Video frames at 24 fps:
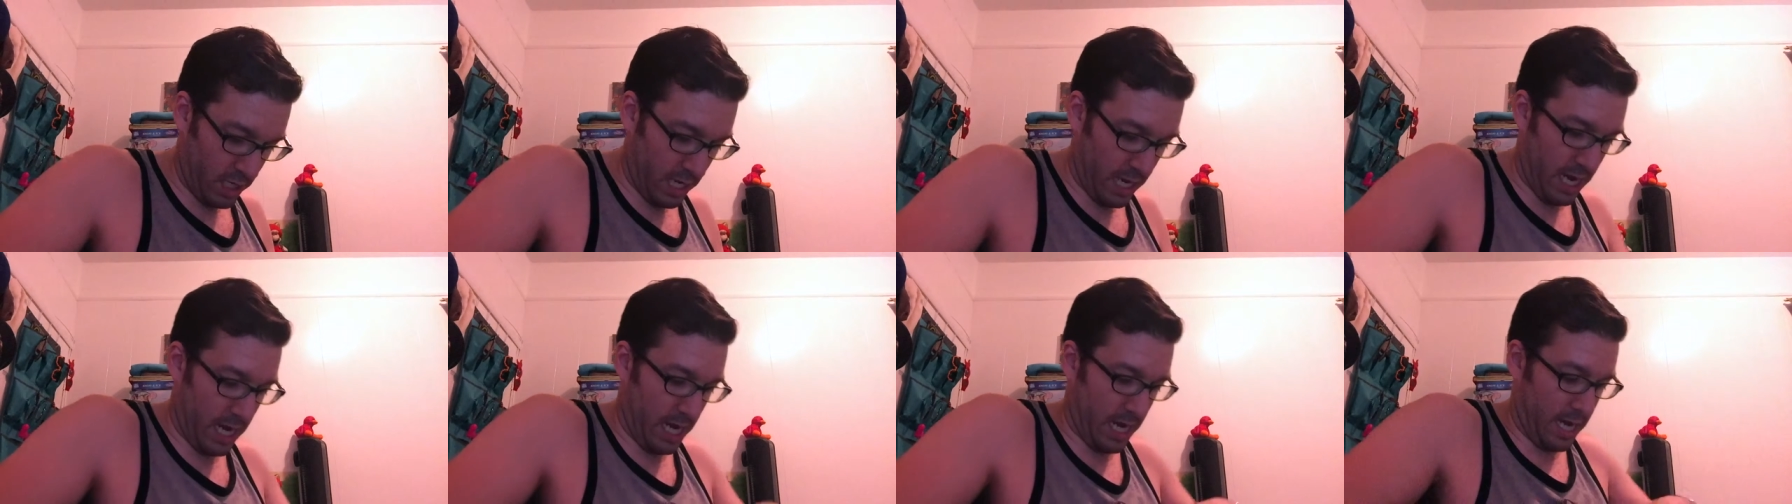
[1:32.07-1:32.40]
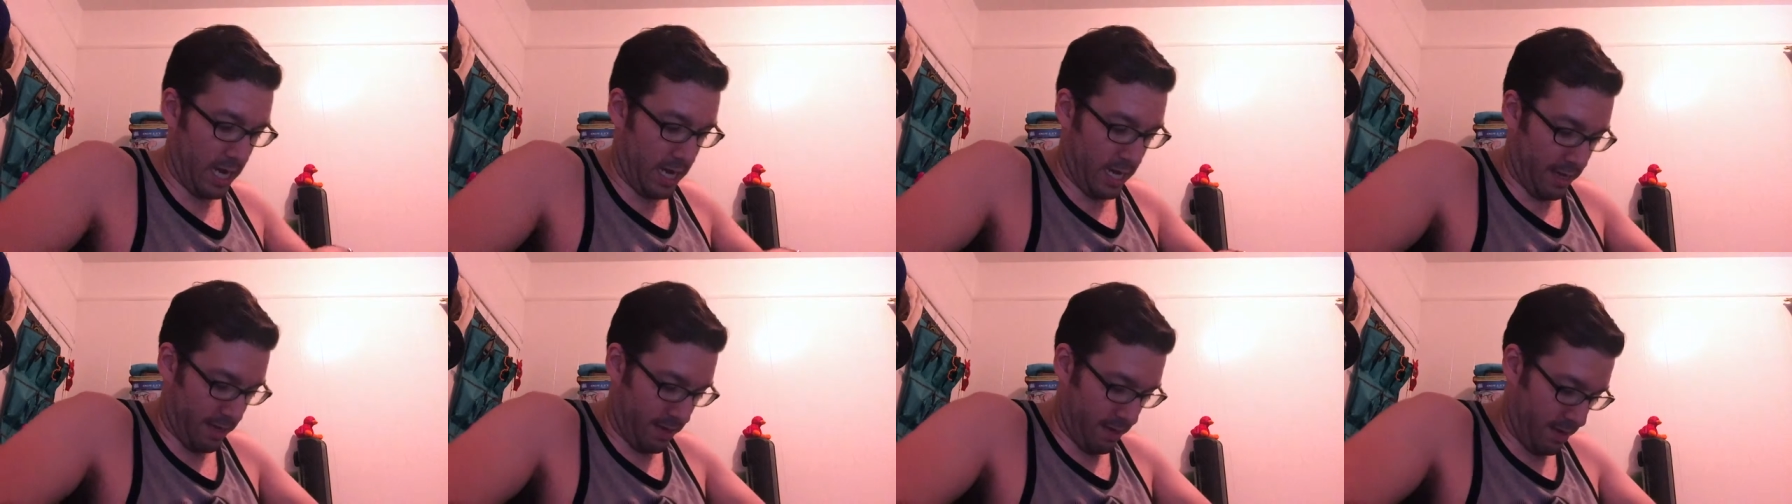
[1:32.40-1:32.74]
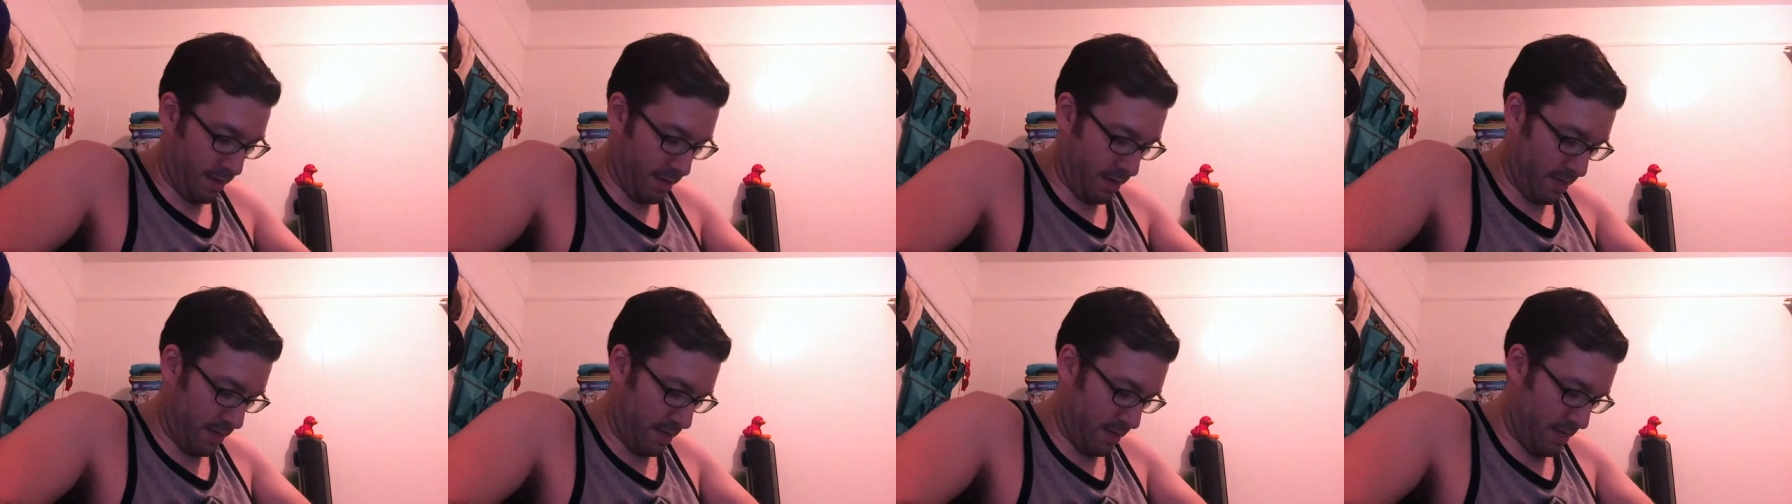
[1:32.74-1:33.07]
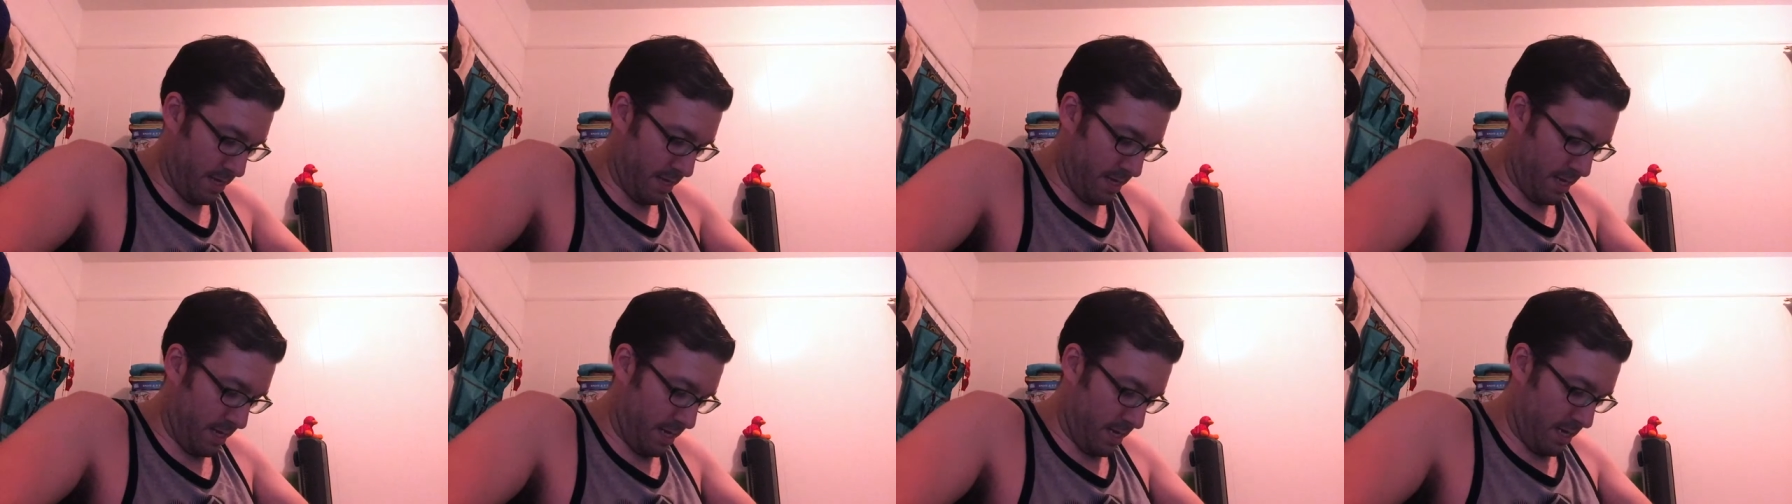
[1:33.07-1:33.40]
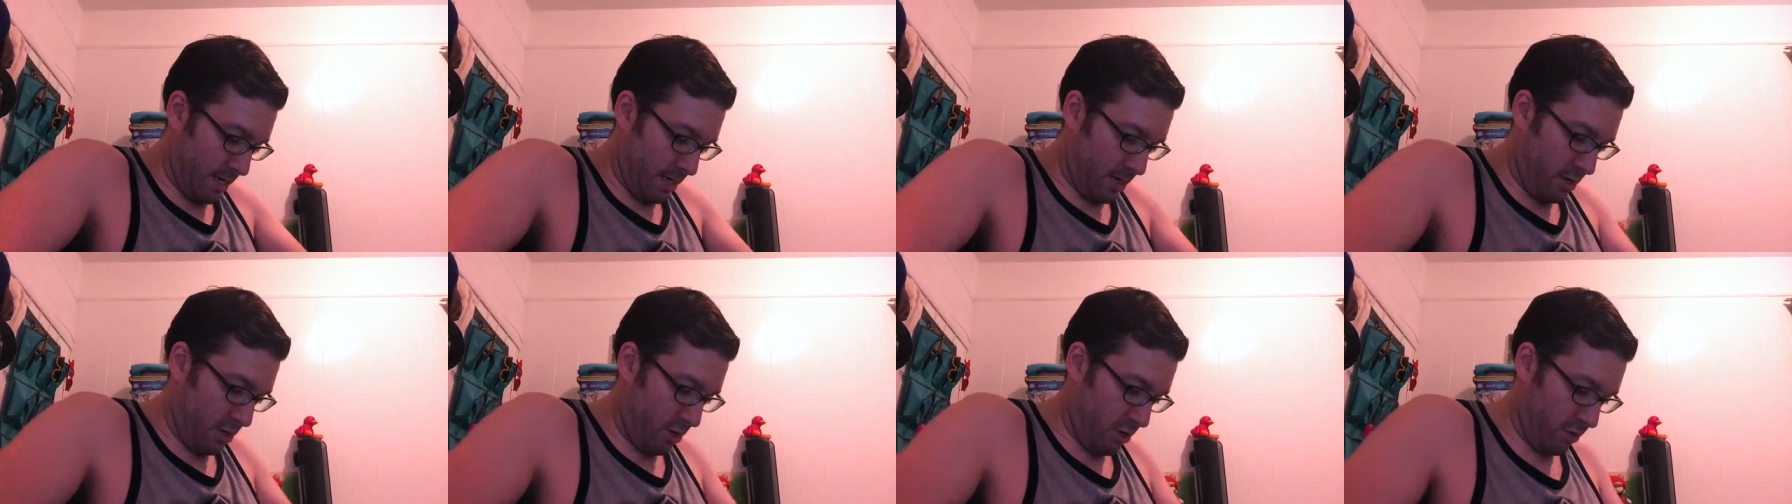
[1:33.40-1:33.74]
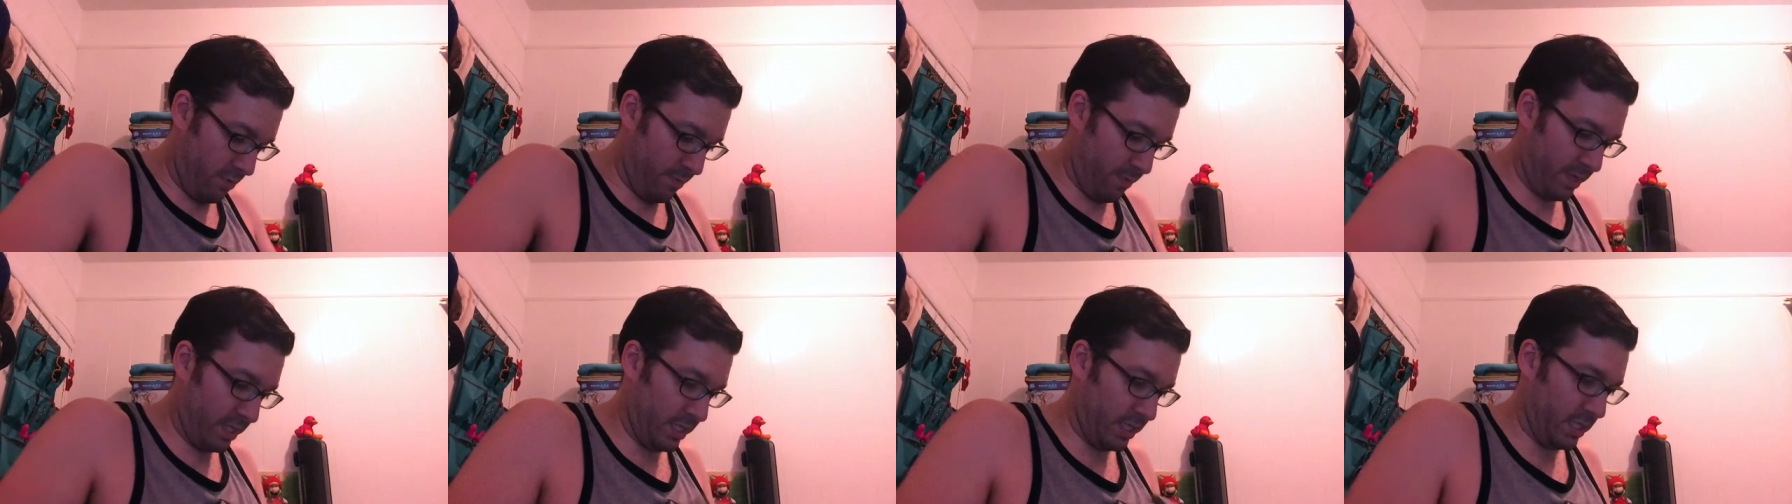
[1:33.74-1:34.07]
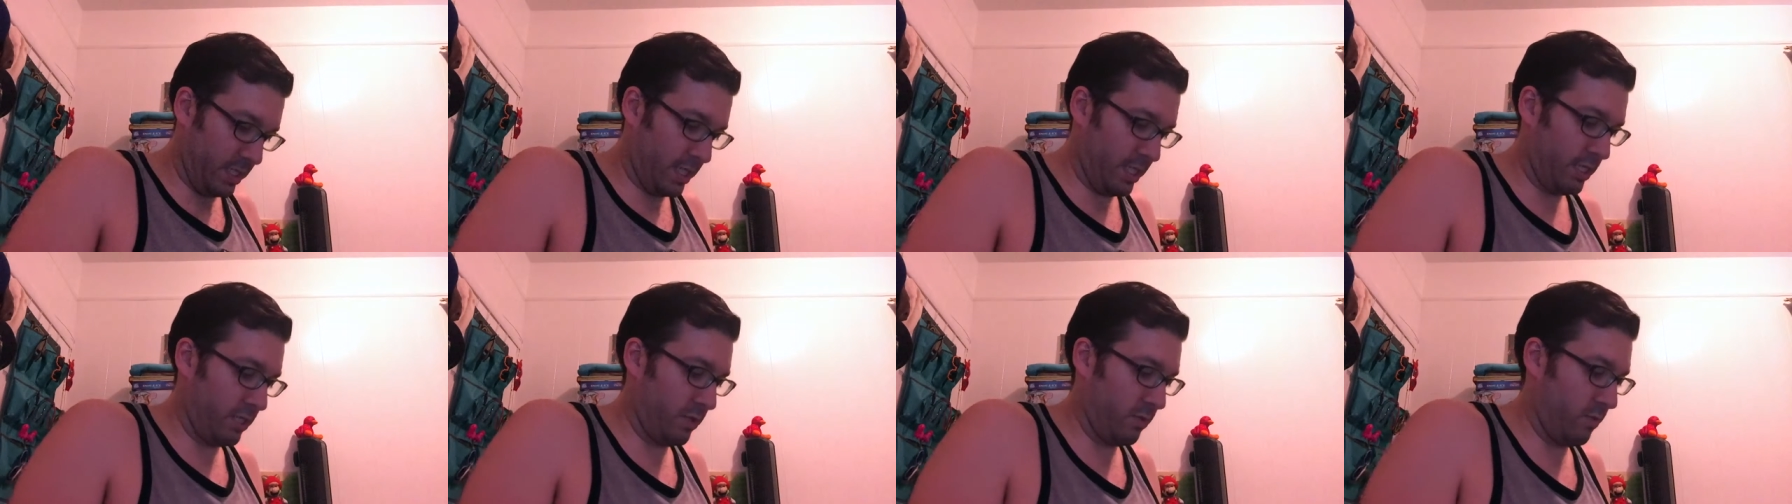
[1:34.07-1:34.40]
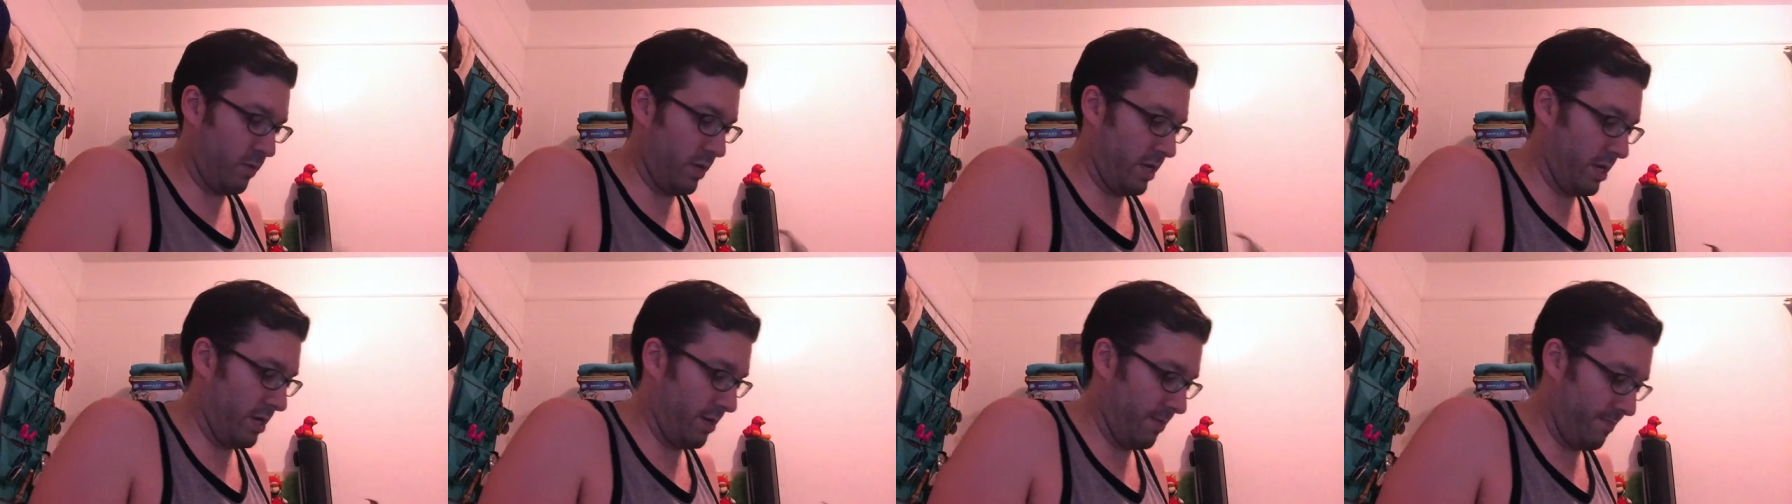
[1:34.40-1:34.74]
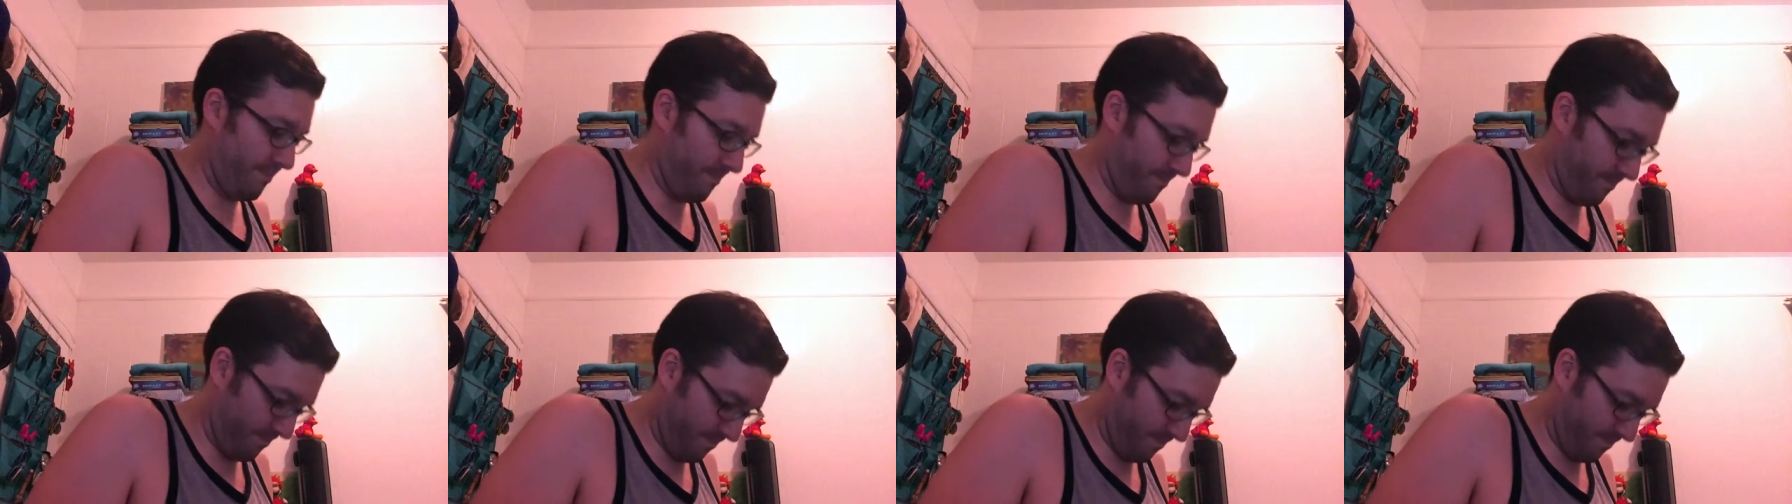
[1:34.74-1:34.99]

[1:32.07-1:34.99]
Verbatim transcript: Aha! Opens this way.